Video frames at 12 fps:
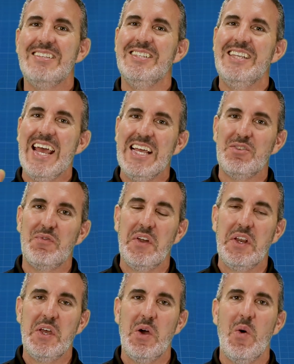Today's
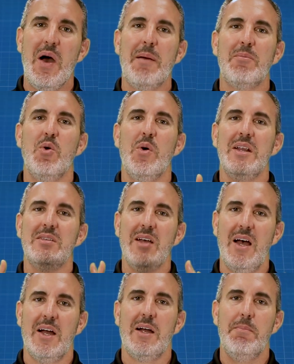video, I'm going to
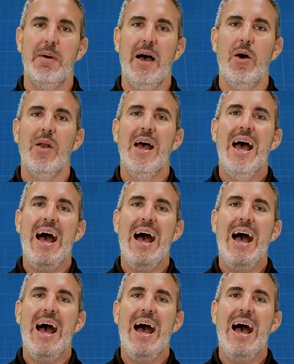talk about